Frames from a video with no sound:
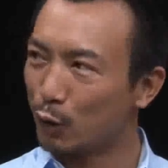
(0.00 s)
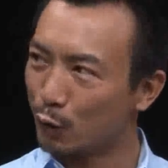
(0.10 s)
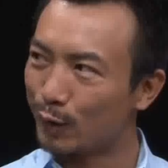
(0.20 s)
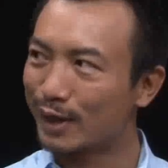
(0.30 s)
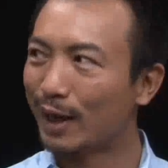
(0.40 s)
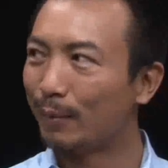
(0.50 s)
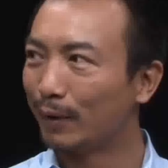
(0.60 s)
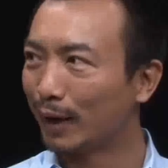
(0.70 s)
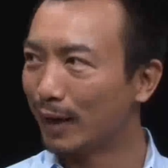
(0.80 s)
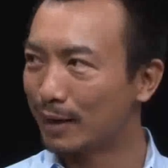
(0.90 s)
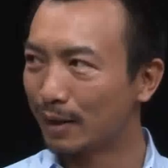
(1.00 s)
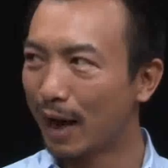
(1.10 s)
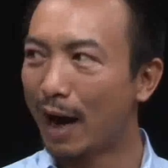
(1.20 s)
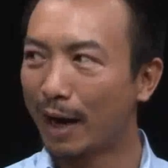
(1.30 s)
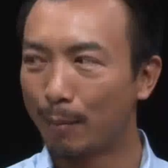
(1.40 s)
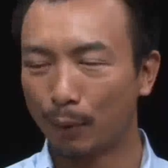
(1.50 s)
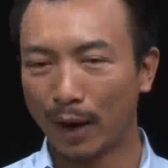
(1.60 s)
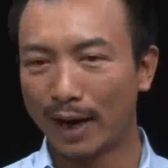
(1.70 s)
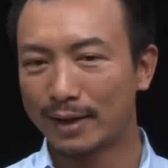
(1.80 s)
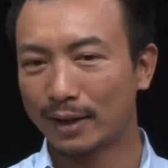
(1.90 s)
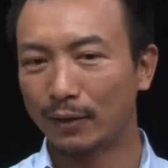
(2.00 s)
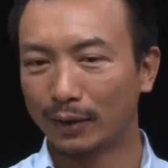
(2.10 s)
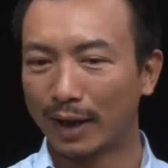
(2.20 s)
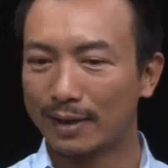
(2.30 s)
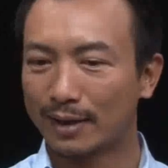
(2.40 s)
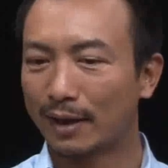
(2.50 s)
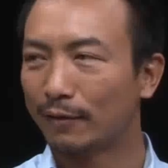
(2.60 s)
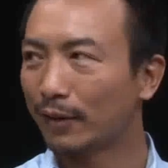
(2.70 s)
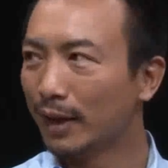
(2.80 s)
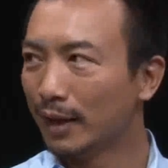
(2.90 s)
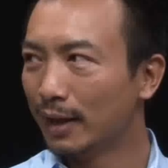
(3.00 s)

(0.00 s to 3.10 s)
insurance companies, high-end brands, and all that stuff.